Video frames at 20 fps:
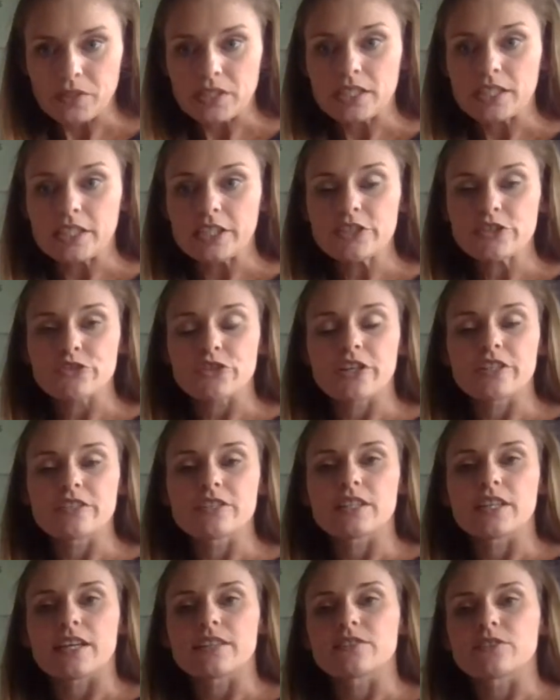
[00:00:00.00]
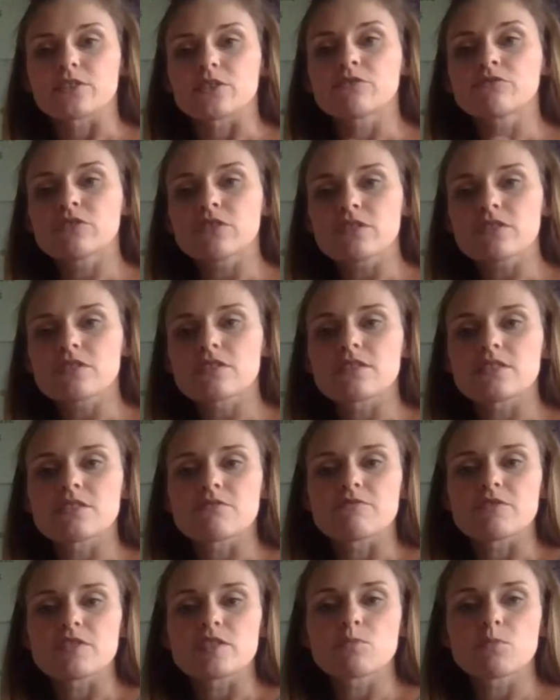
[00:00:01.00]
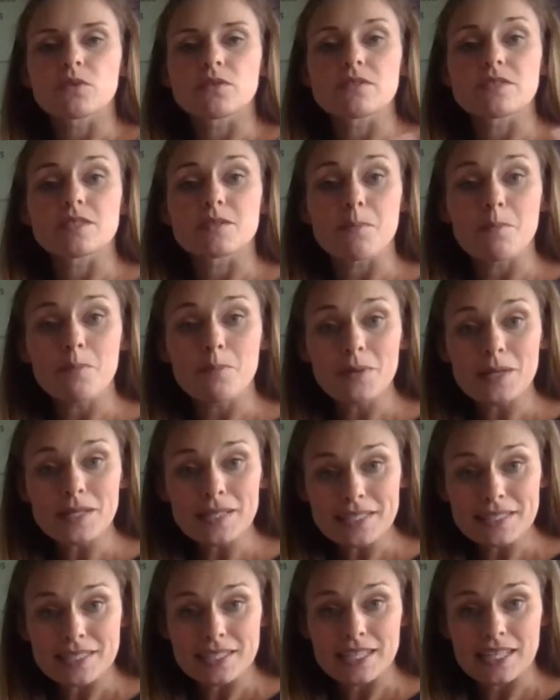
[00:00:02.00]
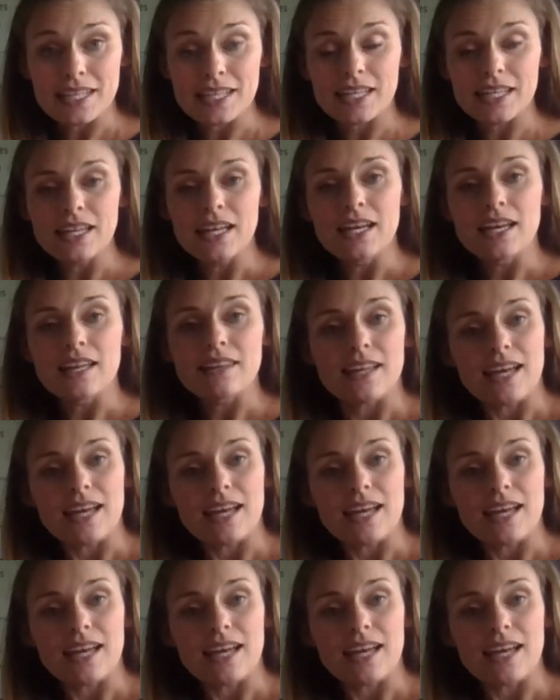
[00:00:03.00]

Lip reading: He's trying to get across this responsibility